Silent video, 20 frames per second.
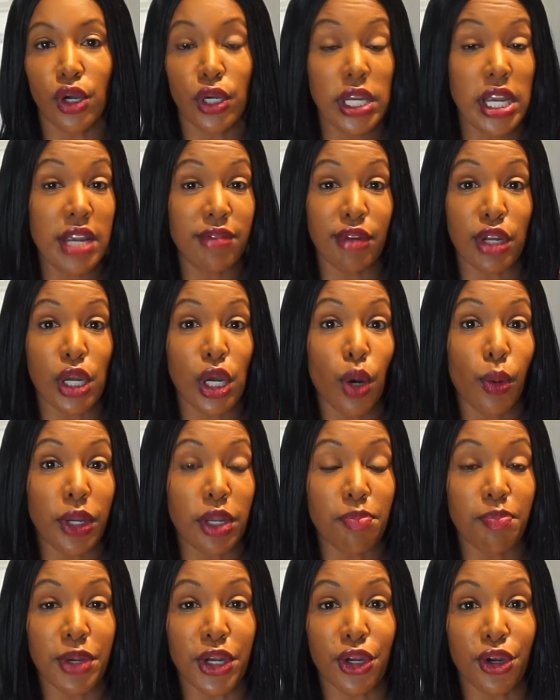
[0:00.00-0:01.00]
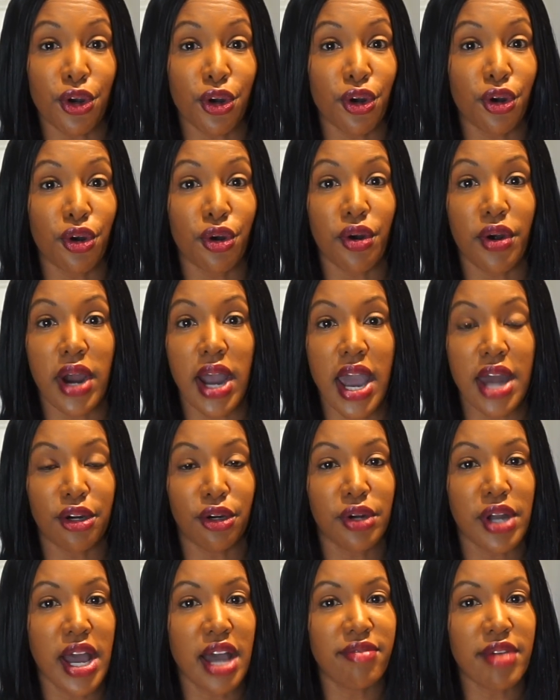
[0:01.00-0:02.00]
even going bigger, I
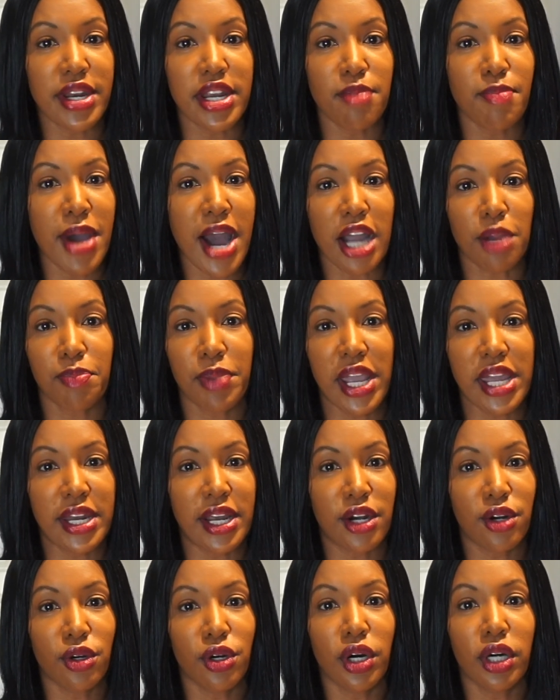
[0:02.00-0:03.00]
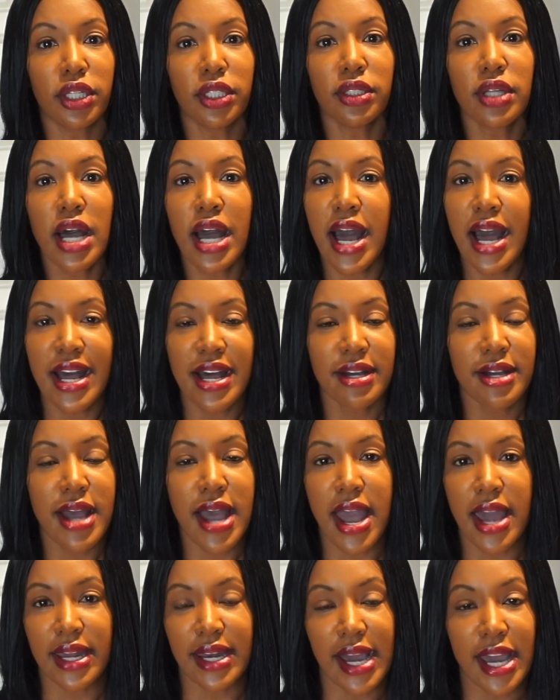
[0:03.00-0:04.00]
don't have any back pain at all,
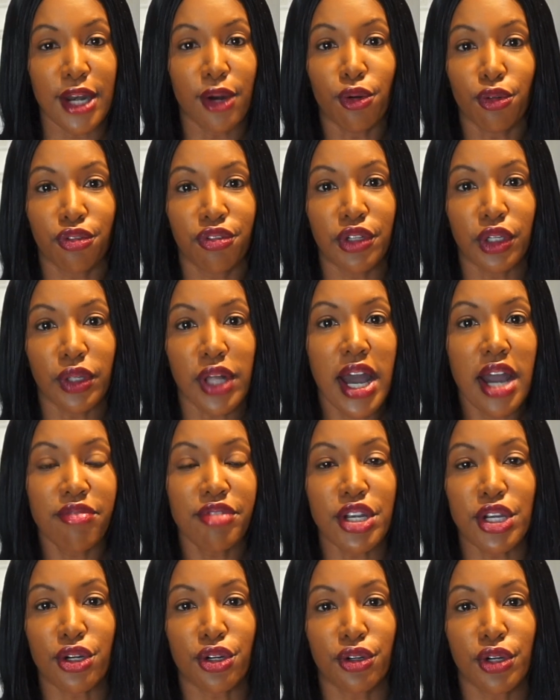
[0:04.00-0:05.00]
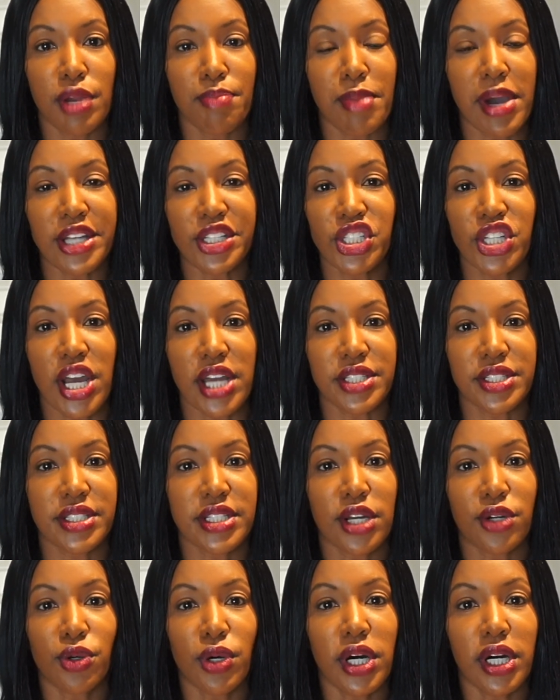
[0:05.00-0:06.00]
and I don't feel heavier in my chest
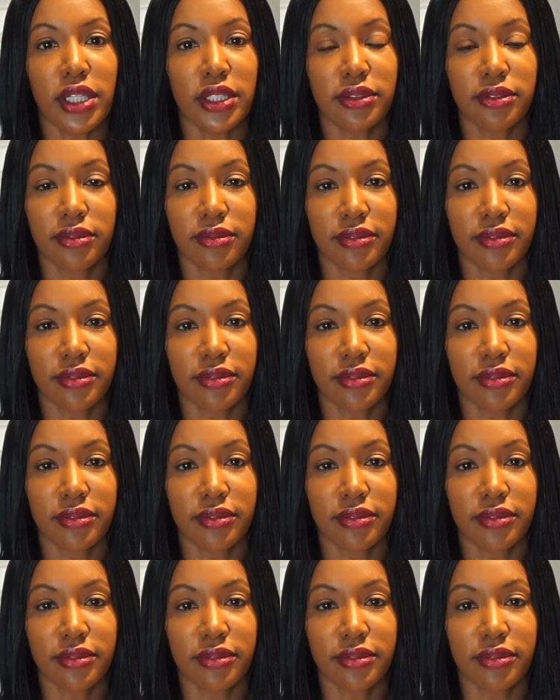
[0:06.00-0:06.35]
at all.